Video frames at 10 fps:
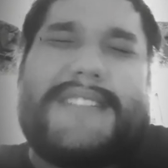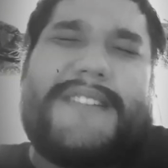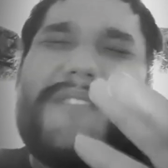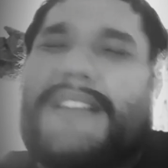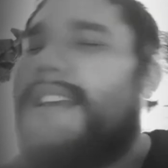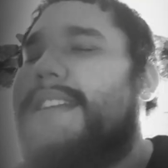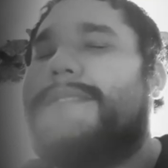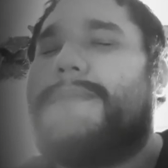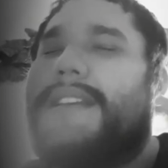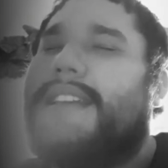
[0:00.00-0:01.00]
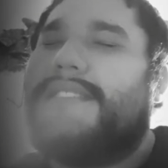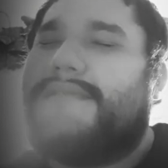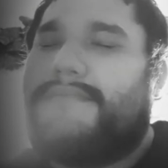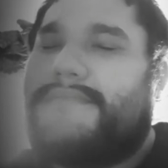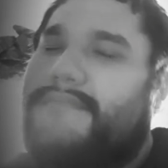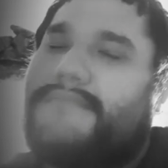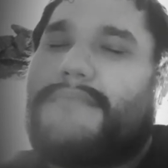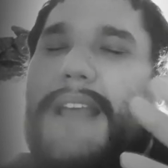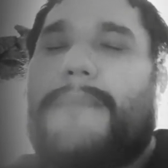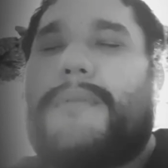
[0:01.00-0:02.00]
I really can't explain
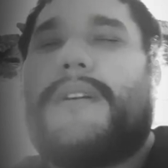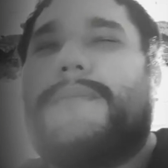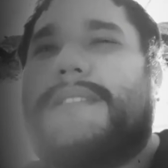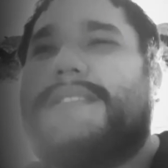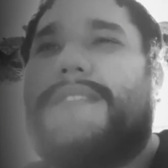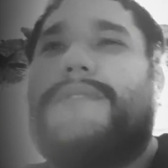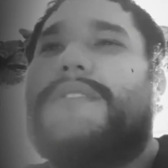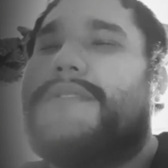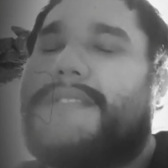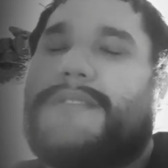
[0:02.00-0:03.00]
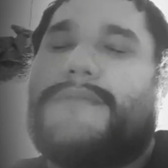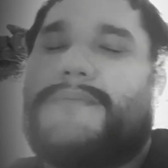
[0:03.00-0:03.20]
that part because I feel it's